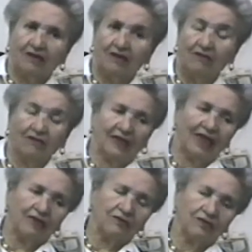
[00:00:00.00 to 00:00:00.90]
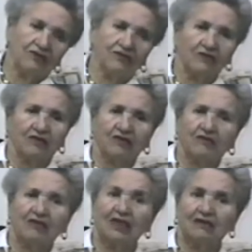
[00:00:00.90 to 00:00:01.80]
So that was
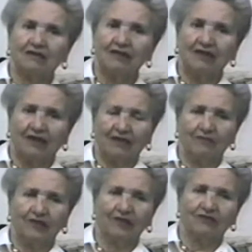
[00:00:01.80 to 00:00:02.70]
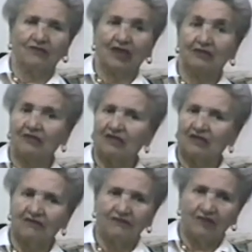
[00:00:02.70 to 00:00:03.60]
a great thing because I
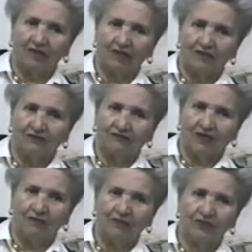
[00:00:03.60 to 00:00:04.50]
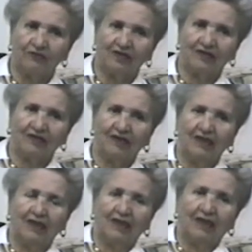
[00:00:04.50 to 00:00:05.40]
received a lot of compliments
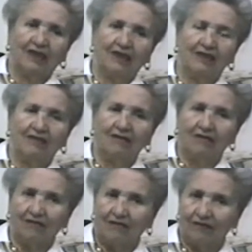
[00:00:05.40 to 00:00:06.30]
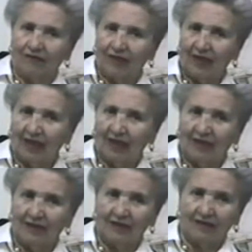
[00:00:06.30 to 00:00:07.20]
and uh,
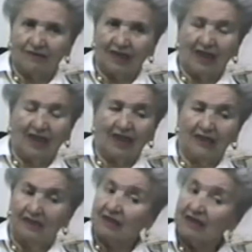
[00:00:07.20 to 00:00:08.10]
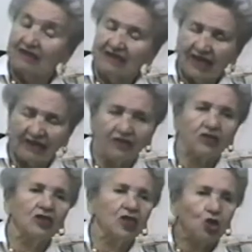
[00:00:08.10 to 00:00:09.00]
I I
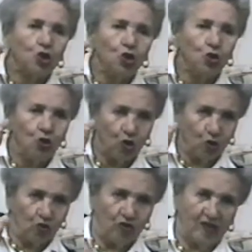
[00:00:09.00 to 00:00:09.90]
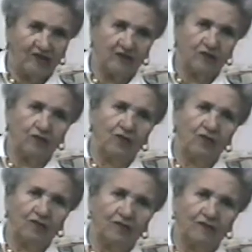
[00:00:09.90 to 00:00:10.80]
exacted two new dresses
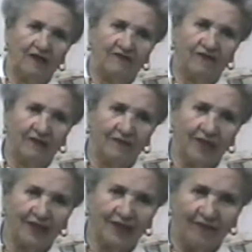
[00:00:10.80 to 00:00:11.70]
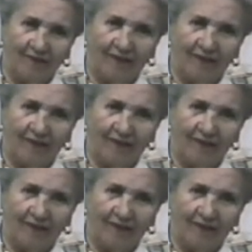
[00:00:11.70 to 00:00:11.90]
more in my family.